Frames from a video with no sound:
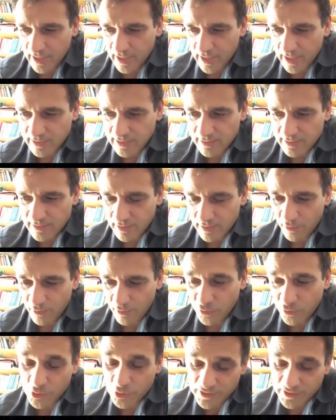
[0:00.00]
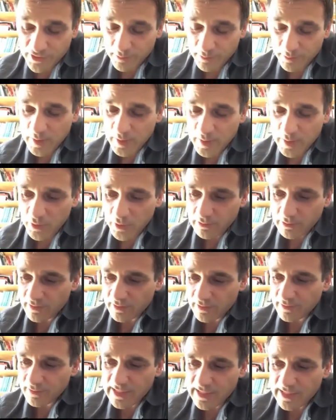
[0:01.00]
And of course, the people,
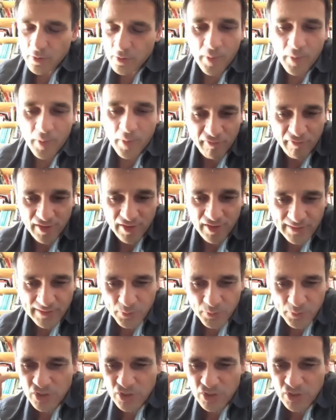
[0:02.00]
it's a pamphlet